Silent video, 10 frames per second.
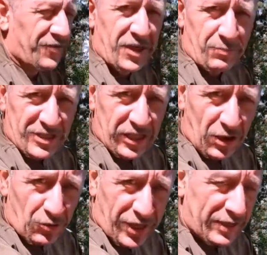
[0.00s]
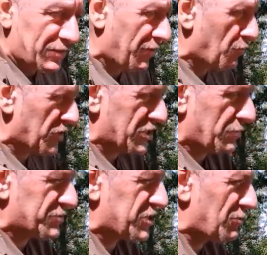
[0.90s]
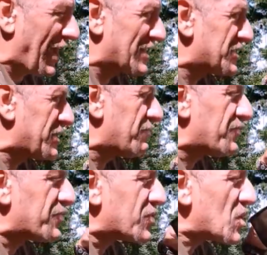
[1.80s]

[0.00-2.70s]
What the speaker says: other than the clothing that we'll come to last.